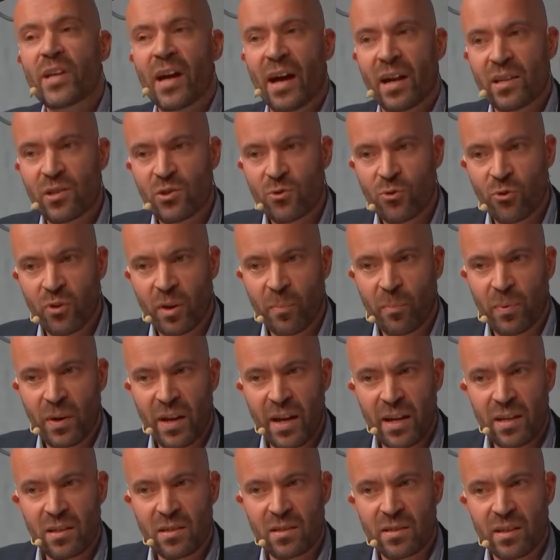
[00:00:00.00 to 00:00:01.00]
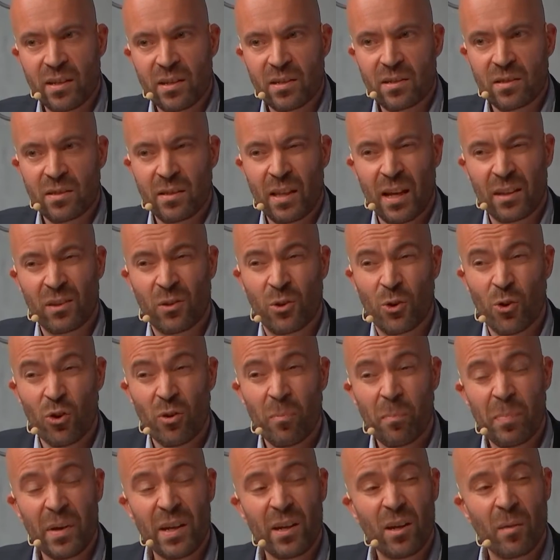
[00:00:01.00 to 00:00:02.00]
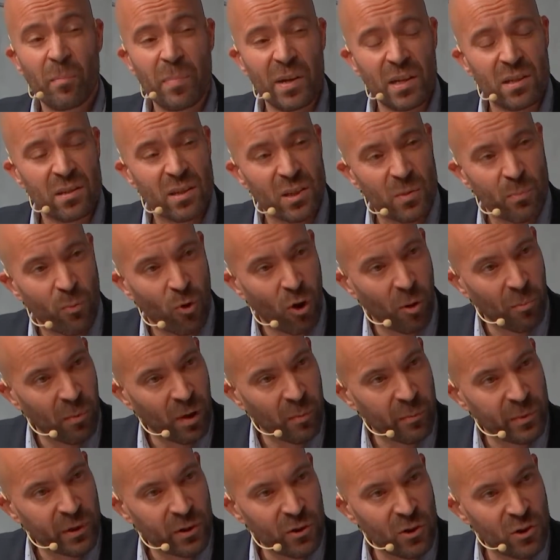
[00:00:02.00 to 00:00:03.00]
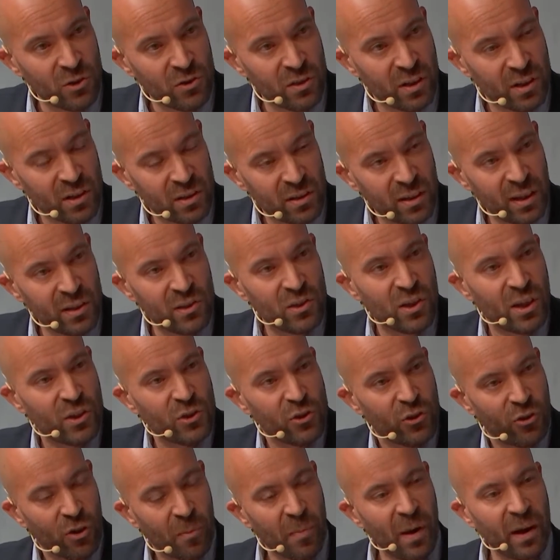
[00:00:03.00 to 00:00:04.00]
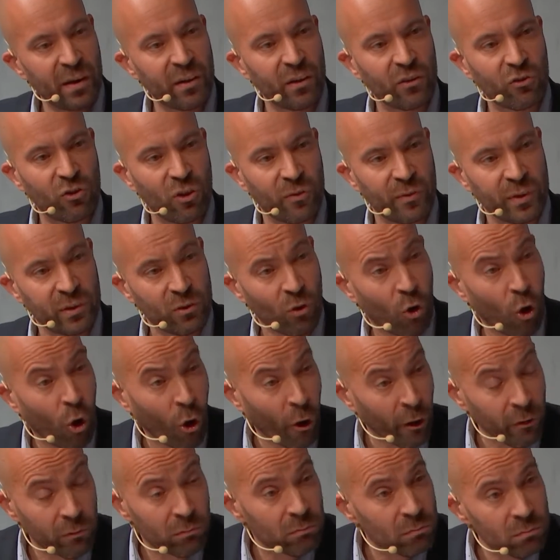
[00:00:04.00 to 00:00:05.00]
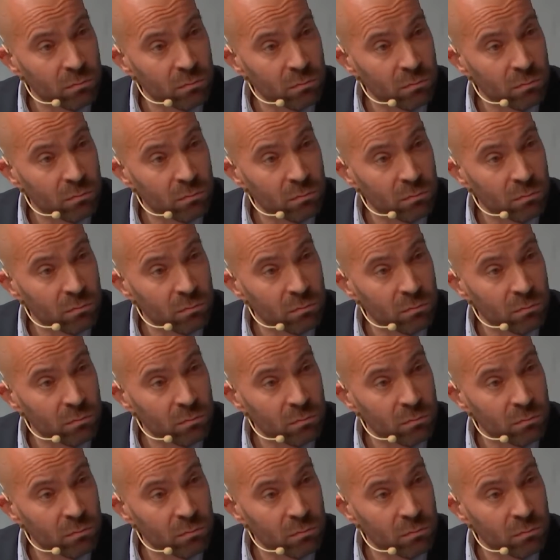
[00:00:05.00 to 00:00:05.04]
ads to replace this, that could be a business problem, because there's not such an abundance of it, or...